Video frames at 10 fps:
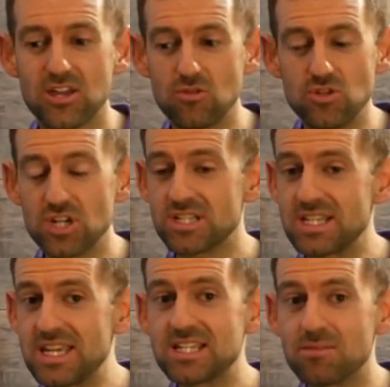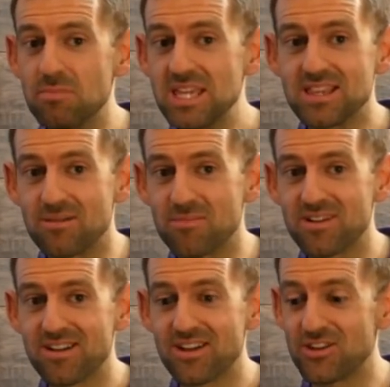You just need to meet them.
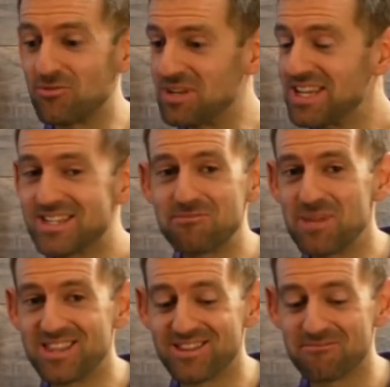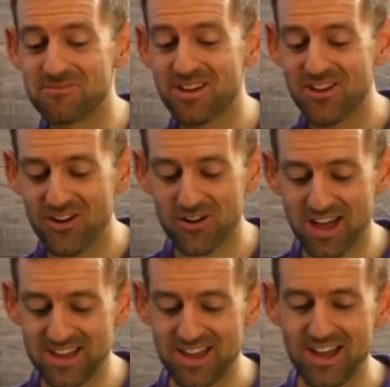You need to meet them, okay?